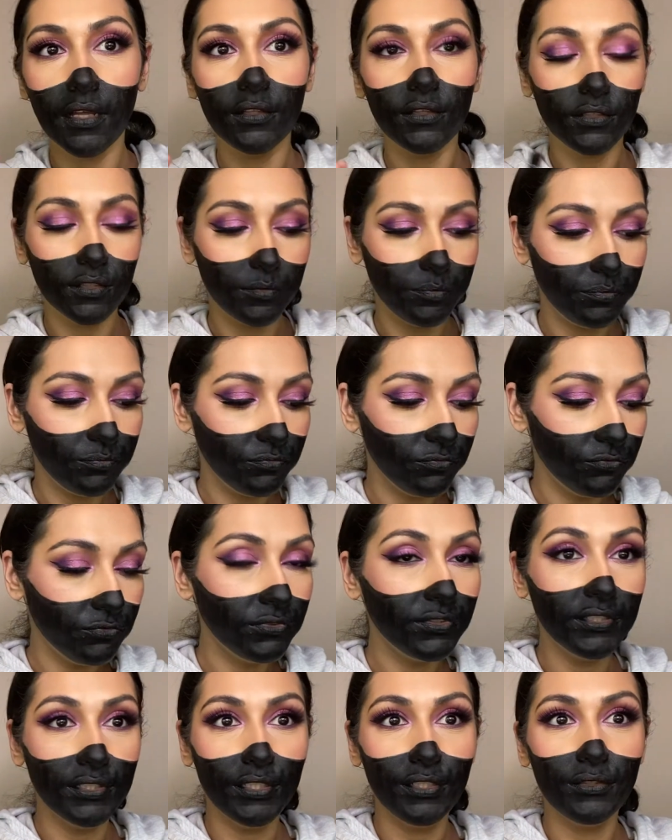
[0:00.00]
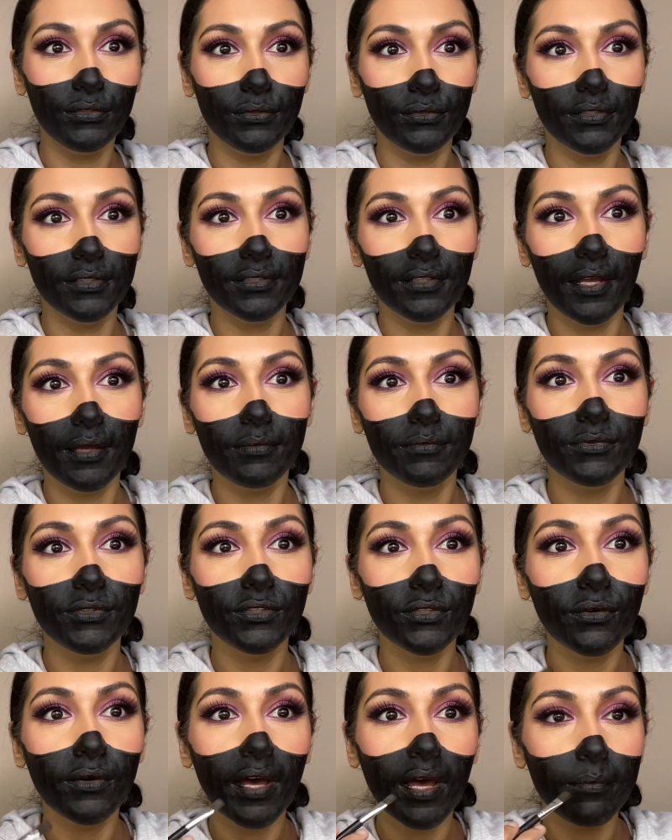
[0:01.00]
looks really cool. I'm
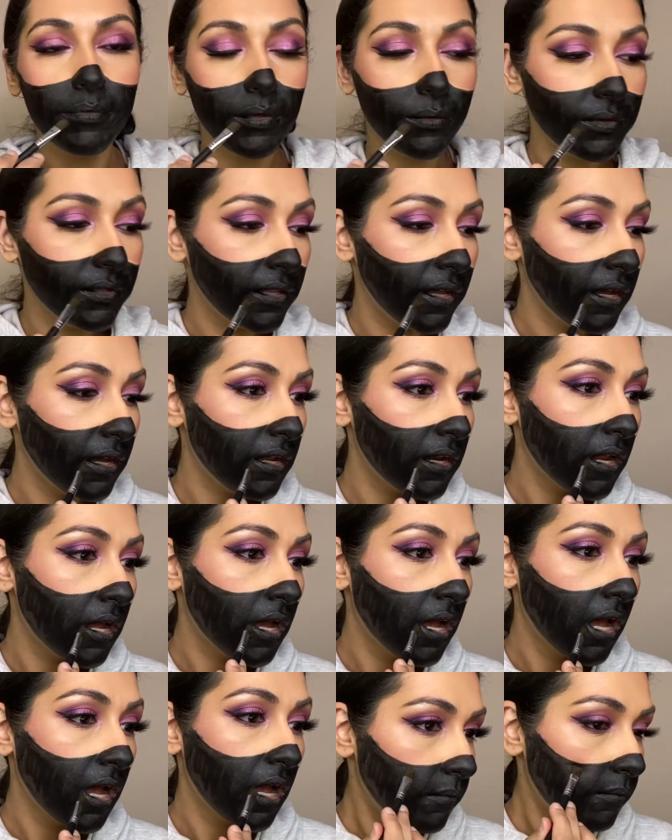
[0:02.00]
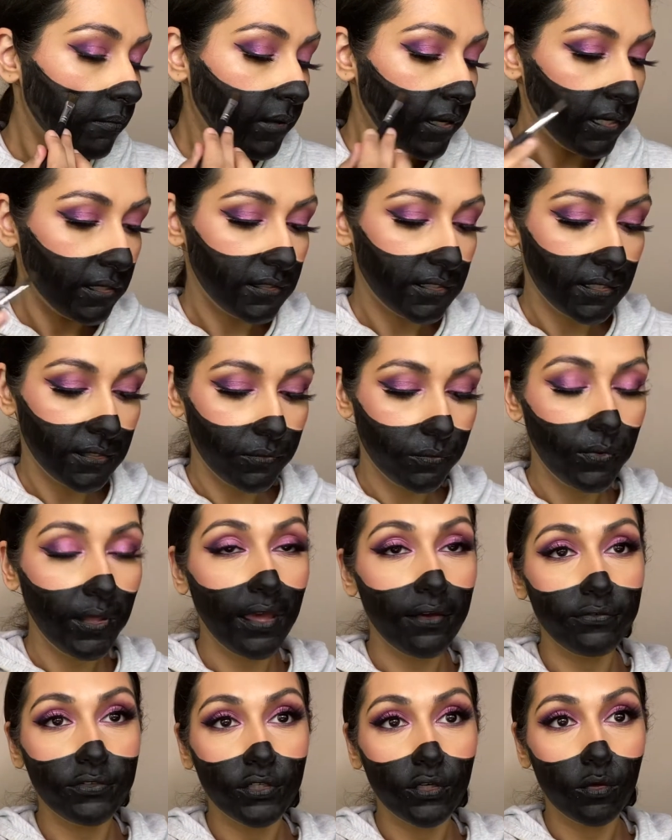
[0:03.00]
so happy with that. But we
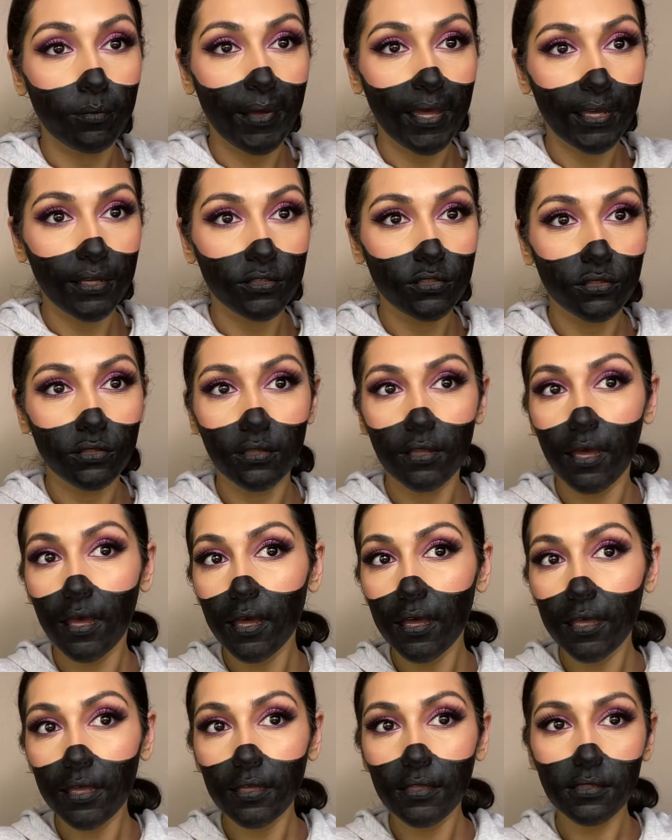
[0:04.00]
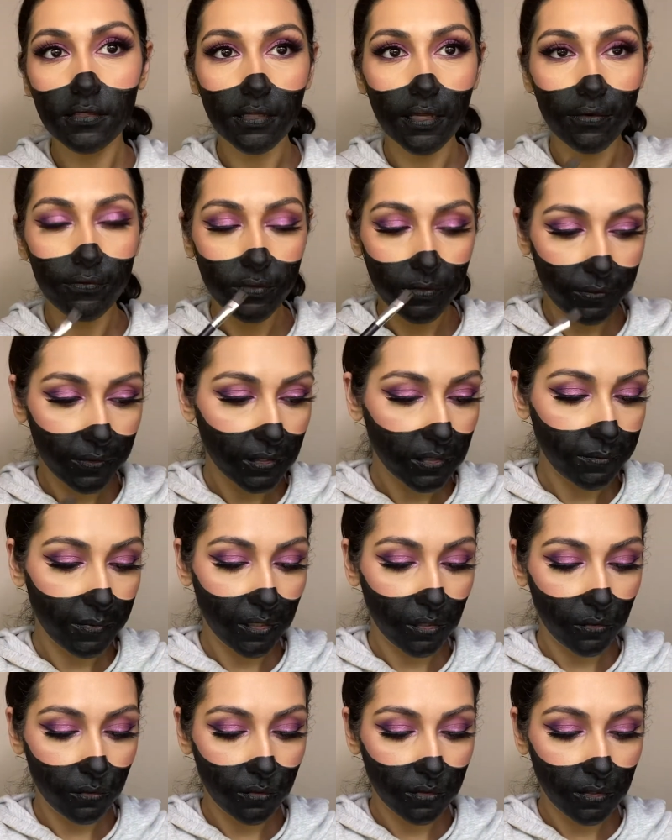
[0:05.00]
have to go back and do the eyes. I have to fix my
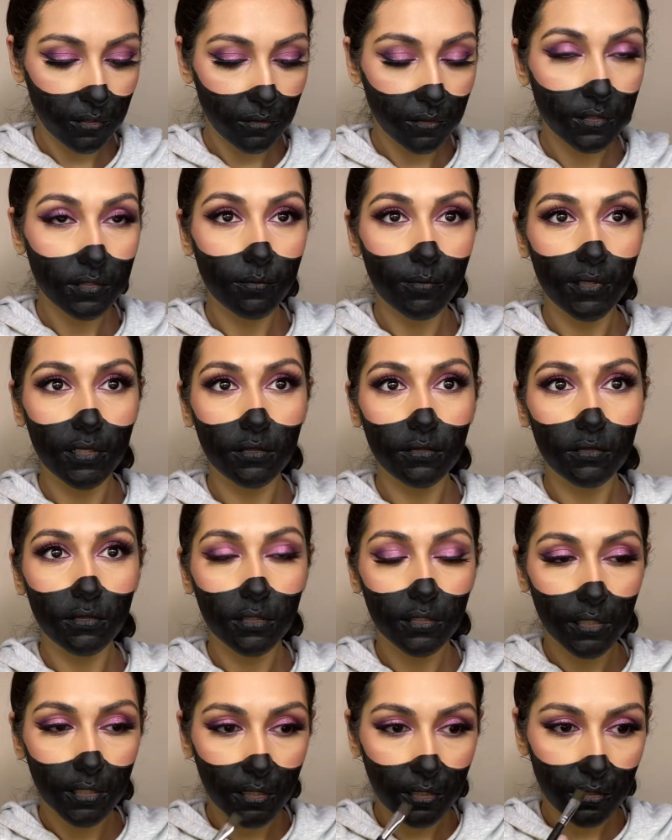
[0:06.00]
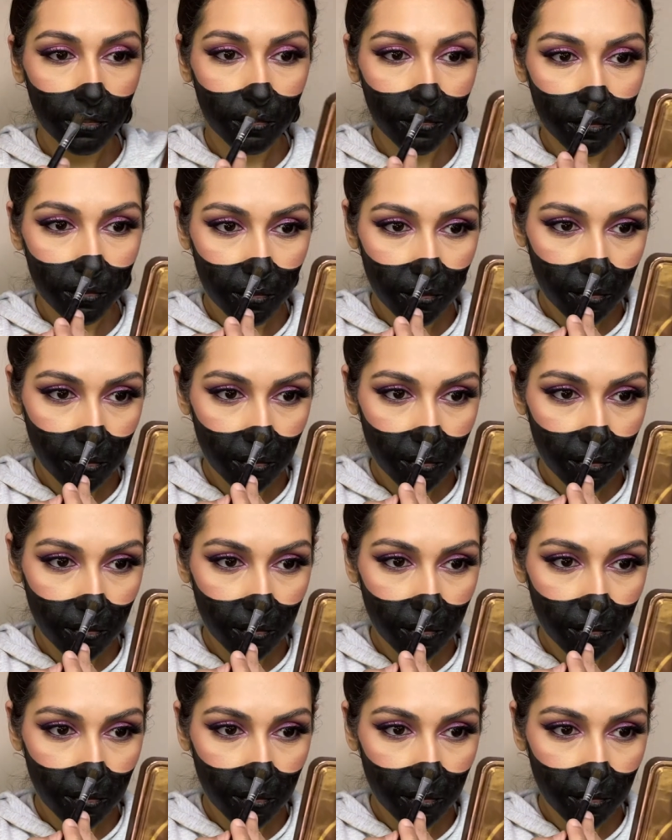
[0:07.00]
nose. It looks a bit crooked.